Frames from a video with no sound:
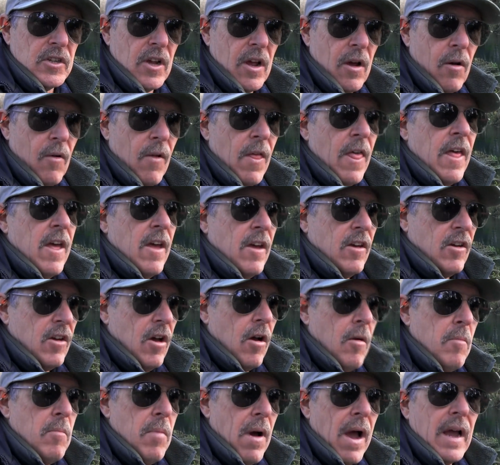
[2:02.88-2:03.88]
out,
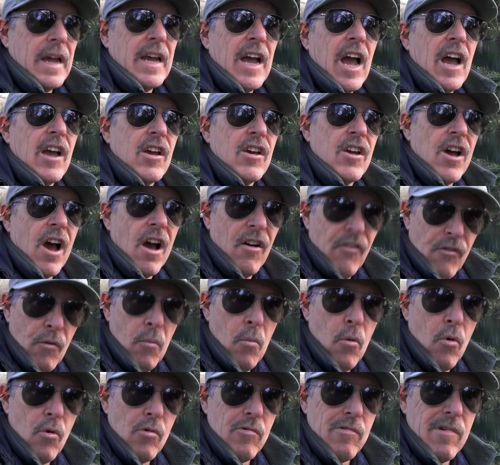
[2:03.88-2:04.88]
come back and cover
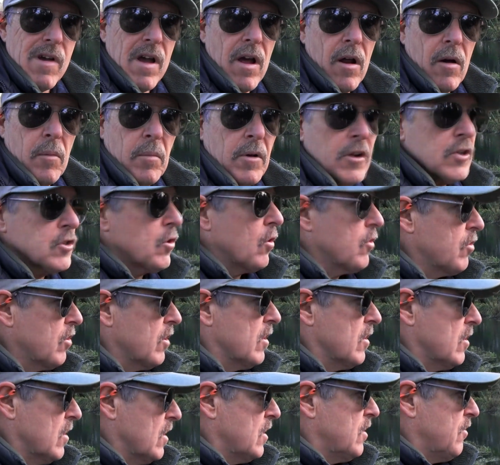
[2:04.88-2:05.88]
more ground because I
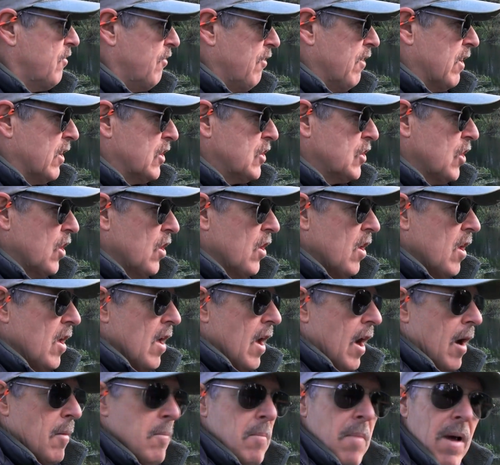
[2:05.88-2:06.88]
think these fish
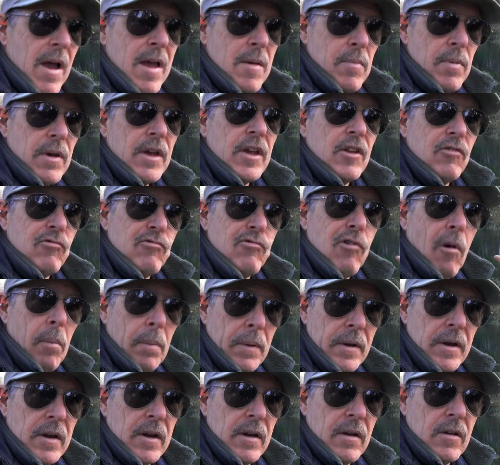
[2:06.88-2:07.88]
are maybe
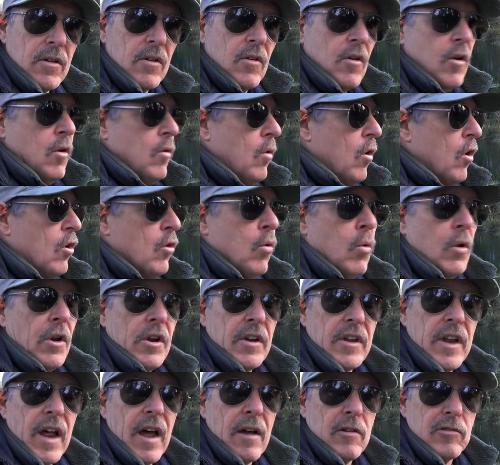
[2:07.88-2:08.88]
dropping, I call it
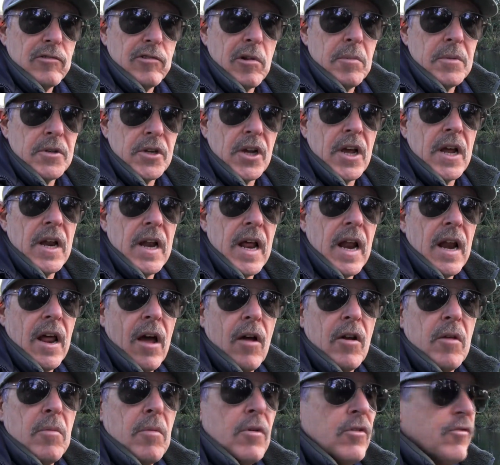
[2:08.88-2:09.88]
downstream, It's a canal, it
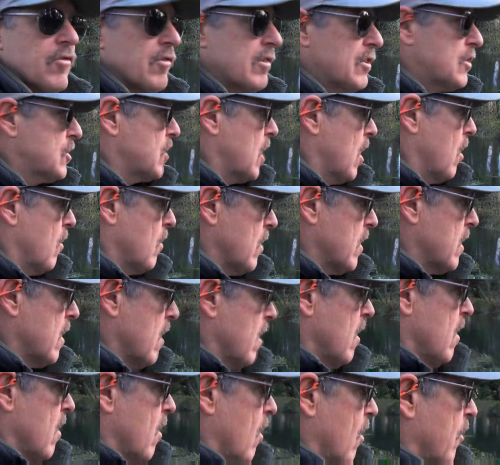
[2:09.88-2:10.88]
only moves very slowly.
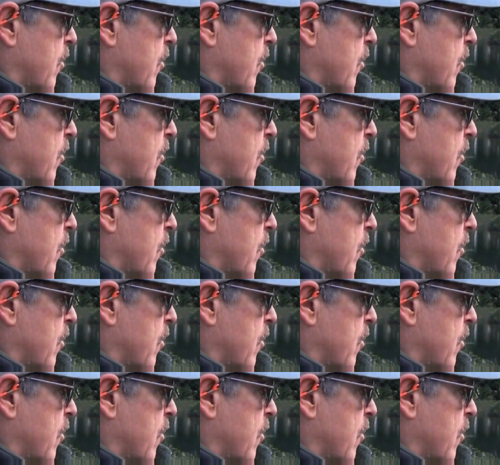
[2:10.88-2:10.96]
I